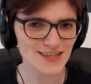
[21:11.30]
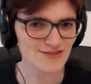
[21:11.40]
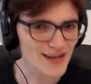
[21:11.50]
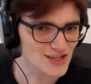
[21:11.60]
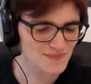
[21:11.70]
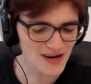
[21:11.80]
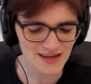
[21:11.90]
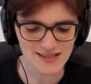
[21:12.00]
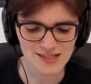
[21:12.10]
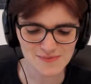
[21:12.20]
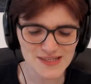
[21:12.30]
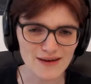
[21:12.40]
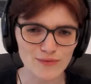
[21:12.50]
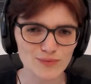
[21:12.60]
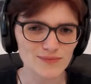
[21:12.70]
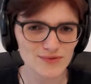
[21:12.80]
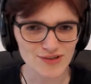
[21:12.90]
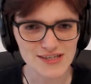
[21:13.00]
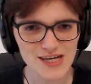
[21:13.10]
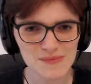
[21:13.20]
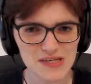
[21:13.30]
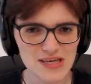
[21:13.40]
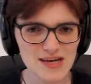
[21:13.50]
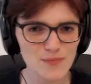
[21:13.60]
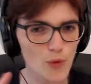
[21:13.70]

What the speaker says: correction mechanisms. It 3 times a year